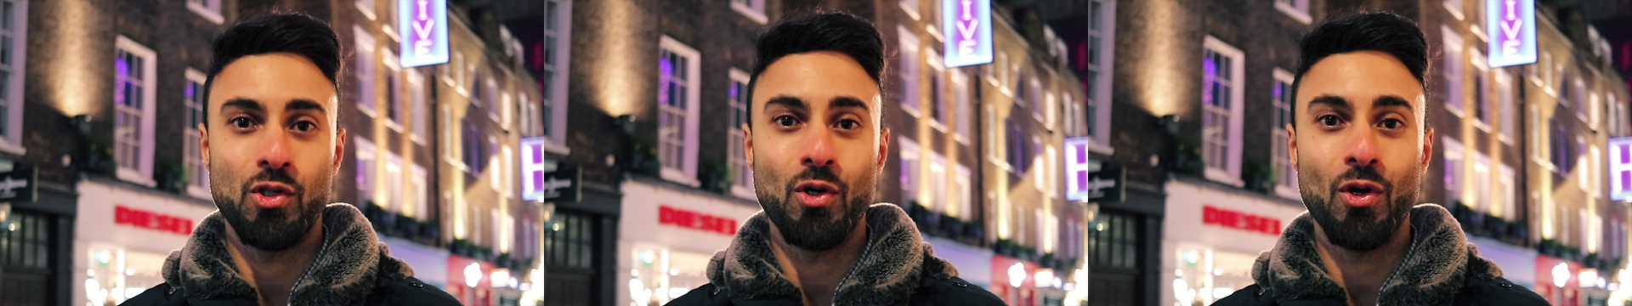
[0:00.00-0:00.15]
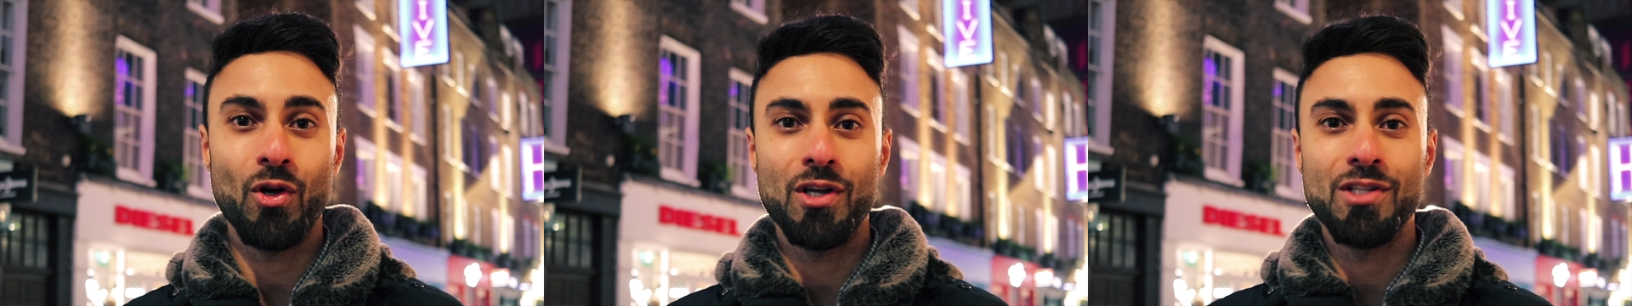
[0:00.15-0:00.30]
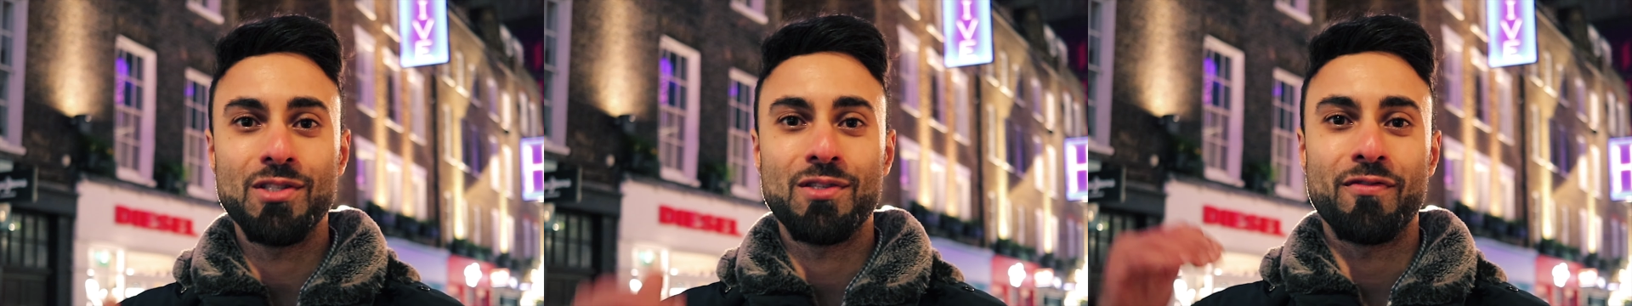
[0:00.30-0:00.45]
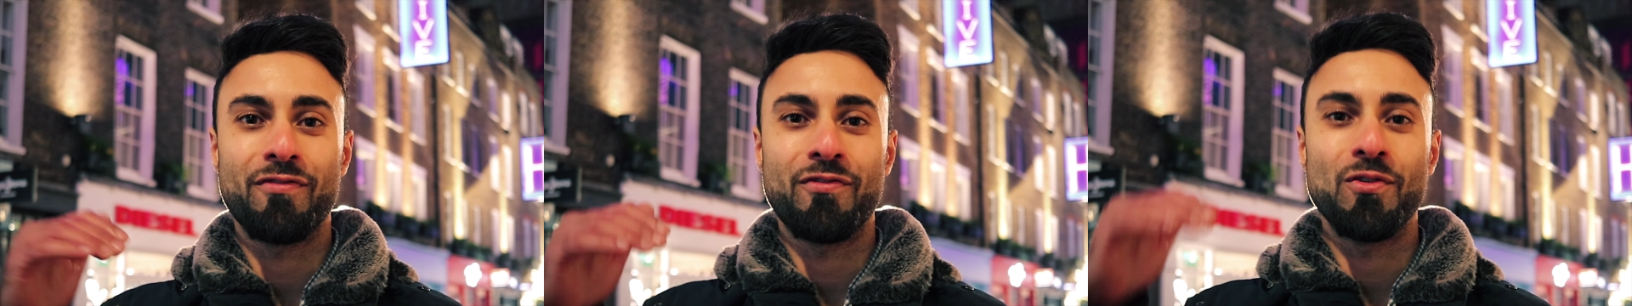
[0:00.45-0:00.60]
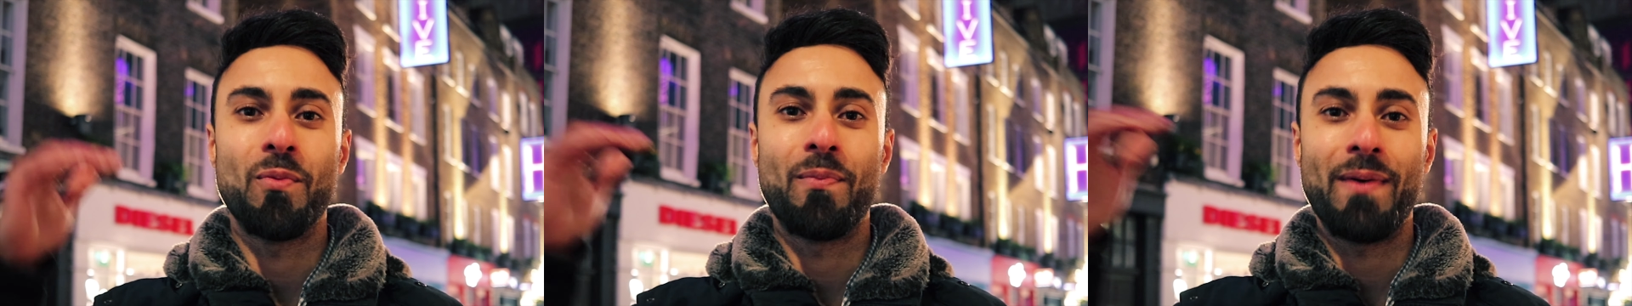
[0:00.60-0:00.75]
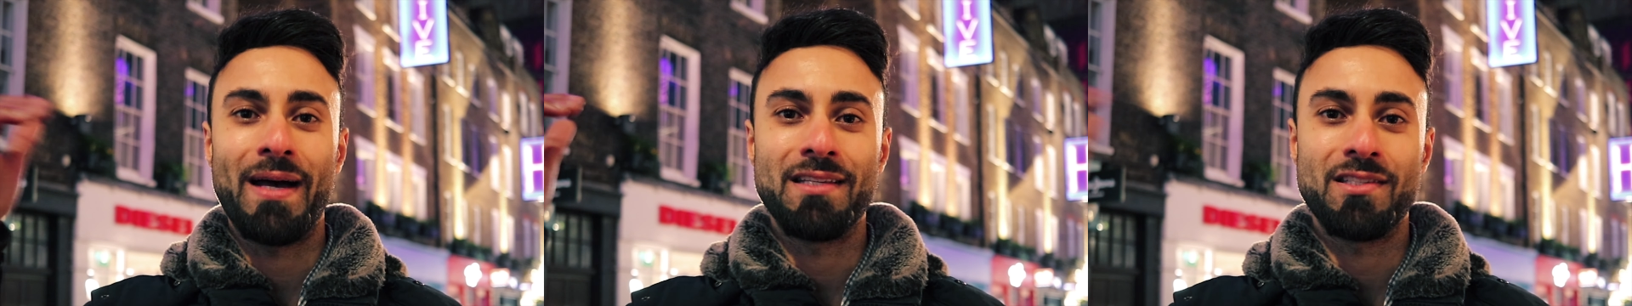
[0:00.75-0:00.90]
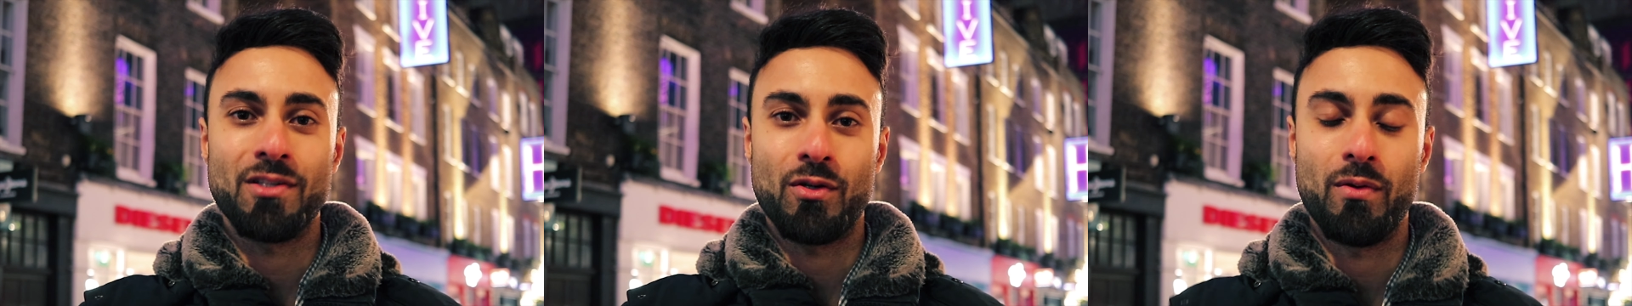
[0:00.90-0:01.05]
you're going to feel
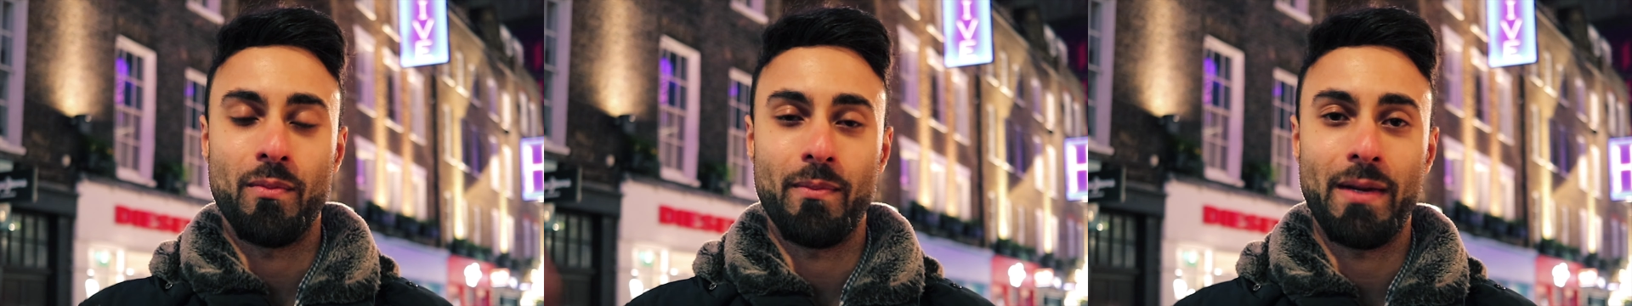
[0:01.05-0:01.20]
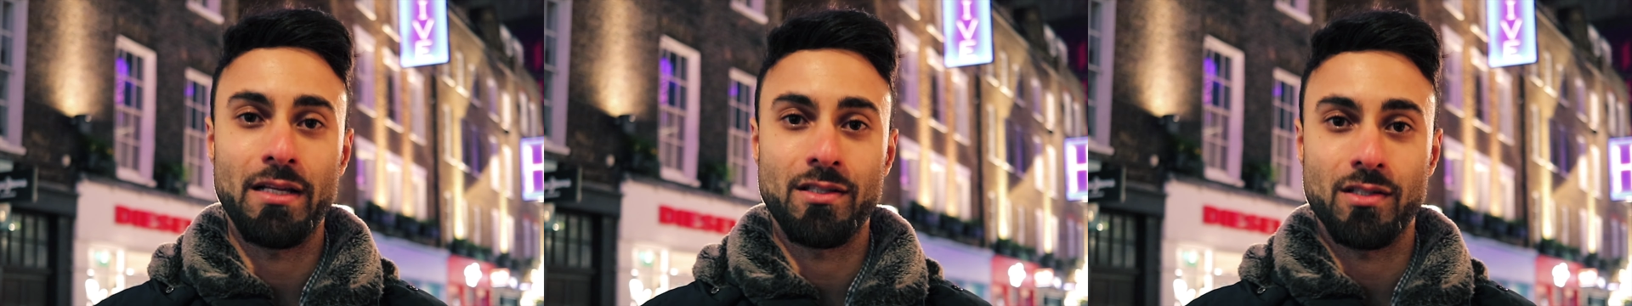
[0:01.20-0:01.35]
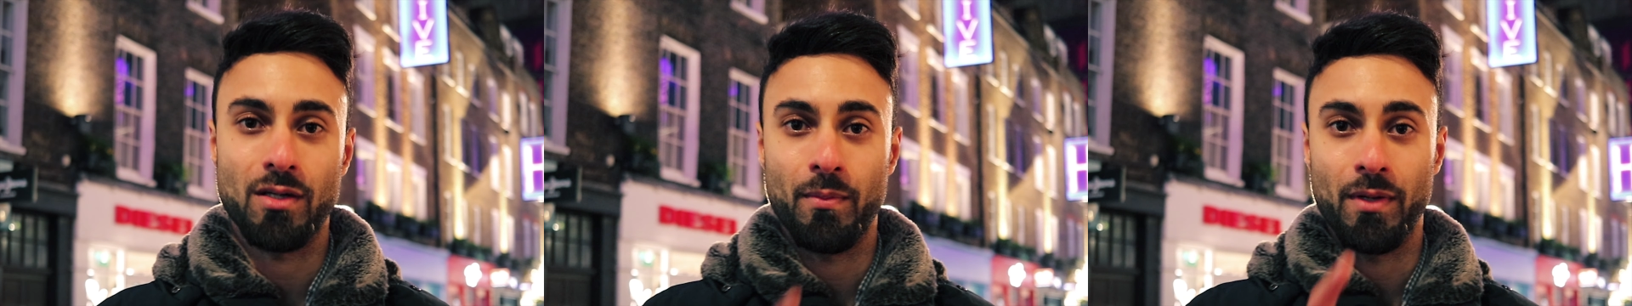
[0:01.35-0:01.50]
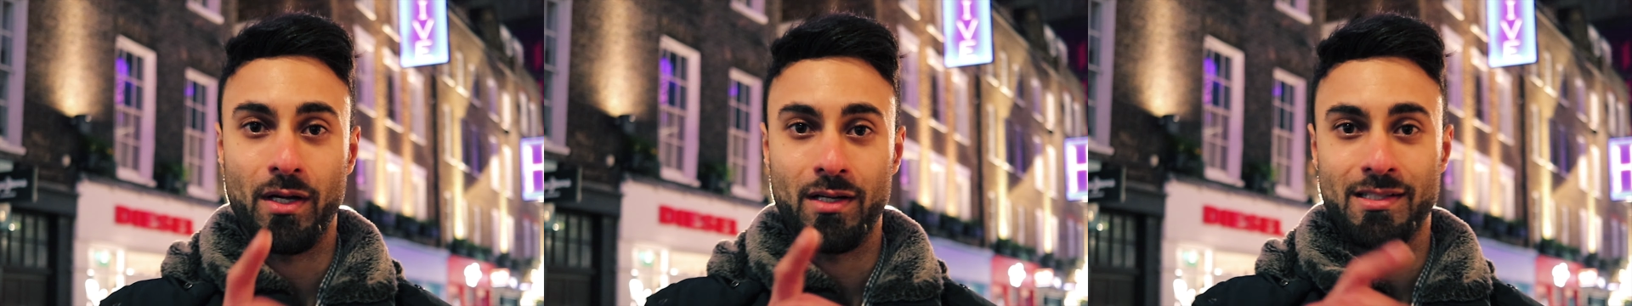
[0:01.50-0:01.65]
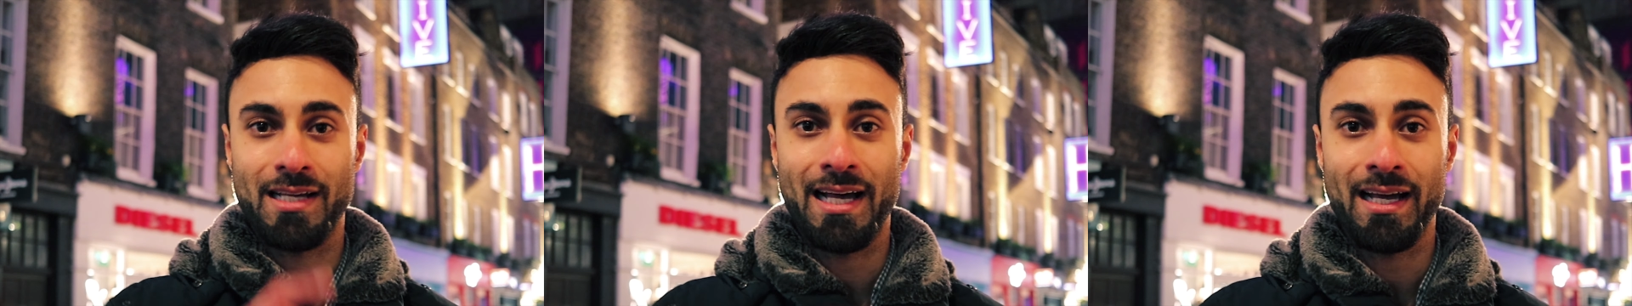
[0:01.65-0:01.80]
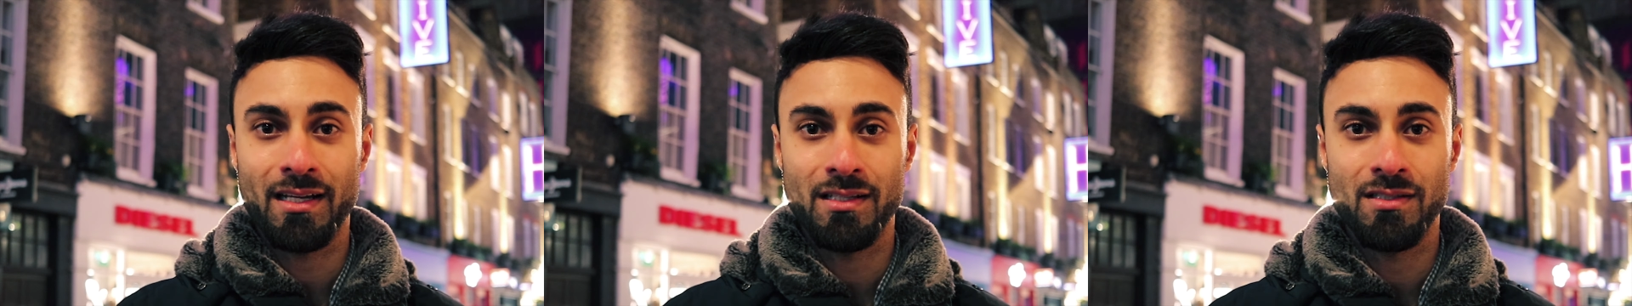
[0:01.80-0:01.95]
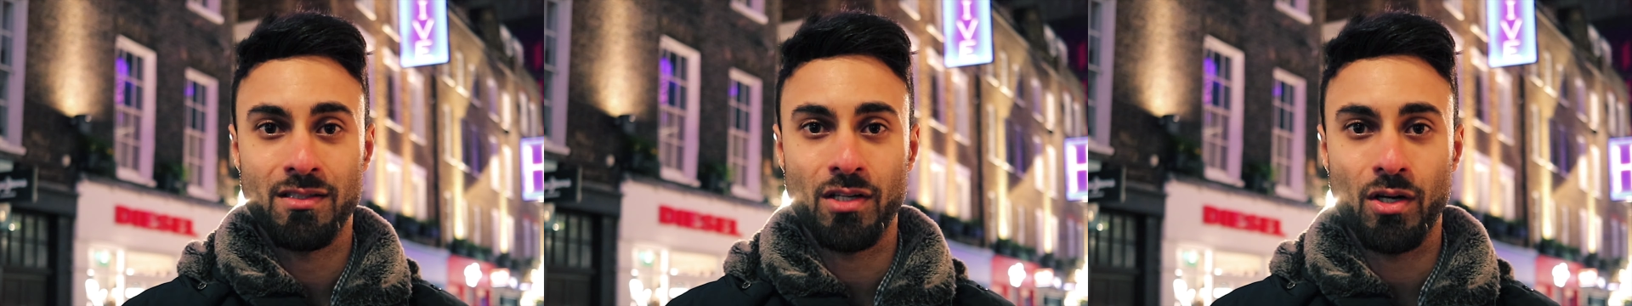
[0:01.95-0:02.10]
better and better, because
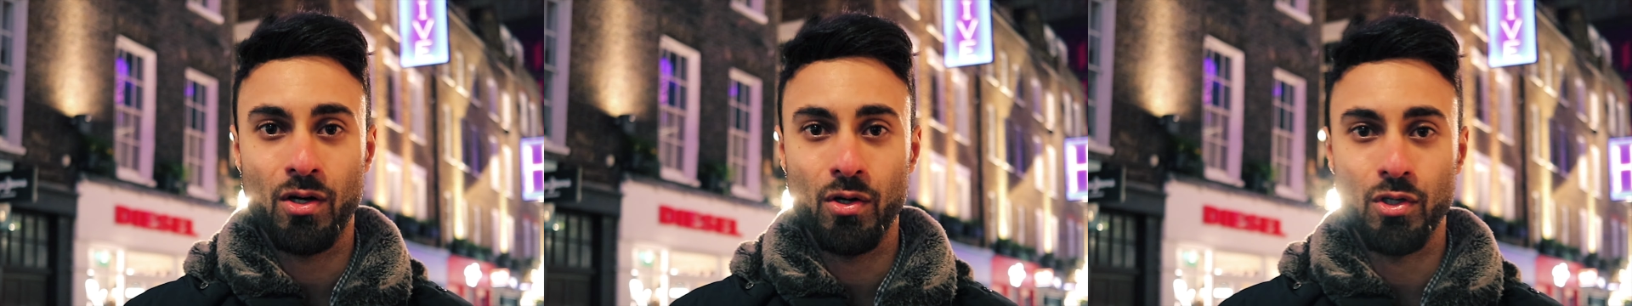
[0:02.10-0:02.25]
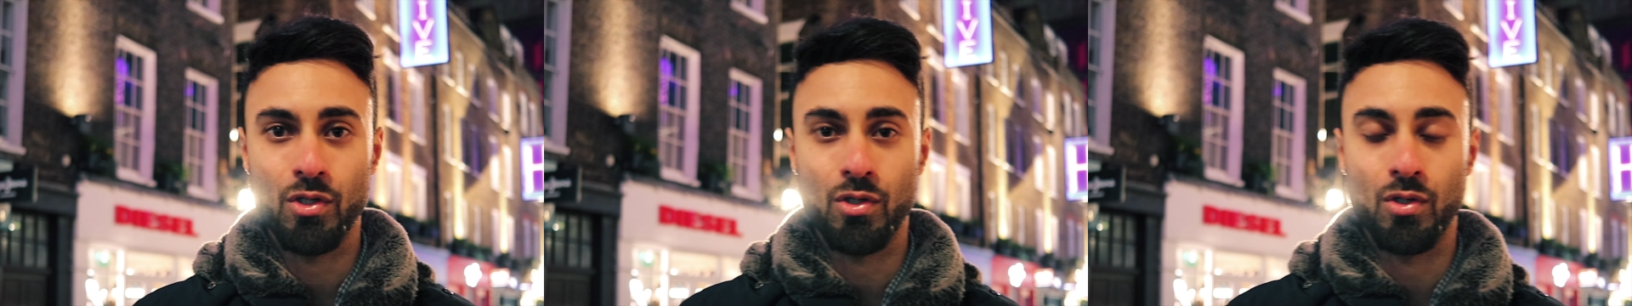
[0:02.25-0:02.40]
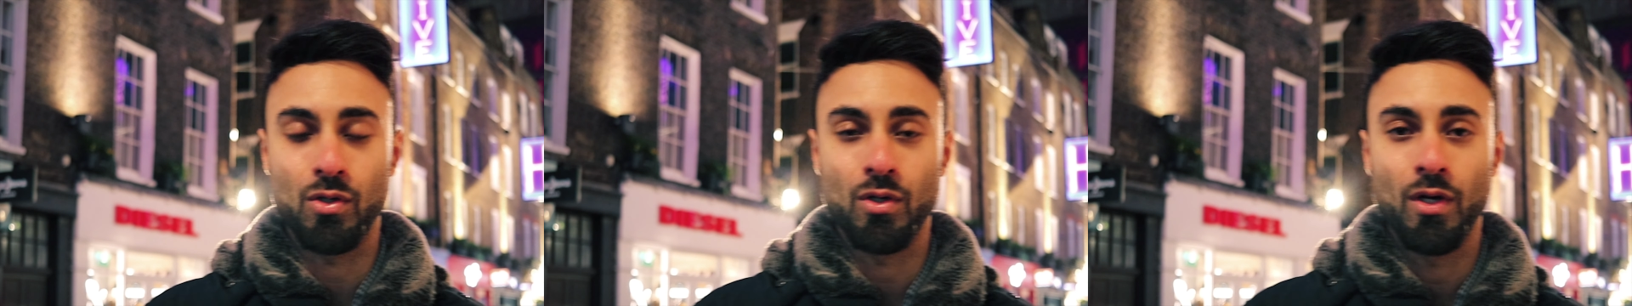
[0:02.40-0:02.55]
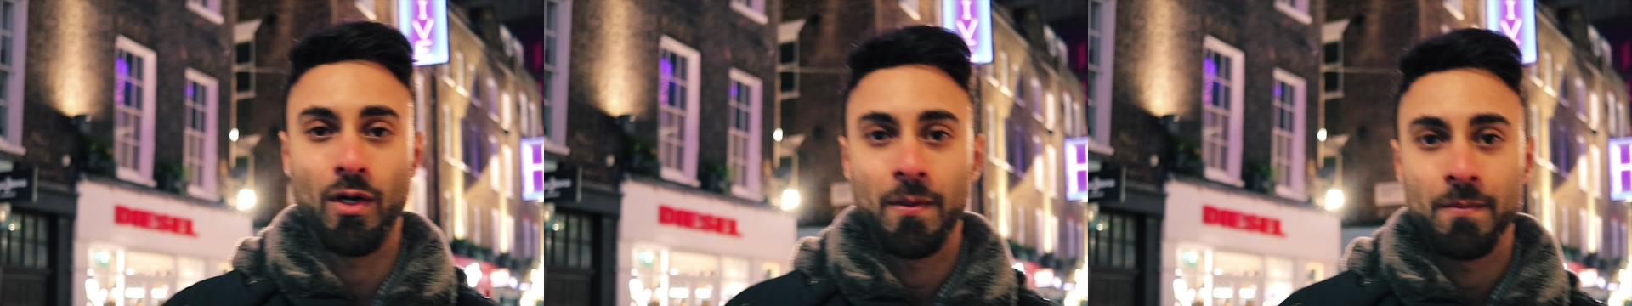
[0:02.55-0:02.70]
I can tell you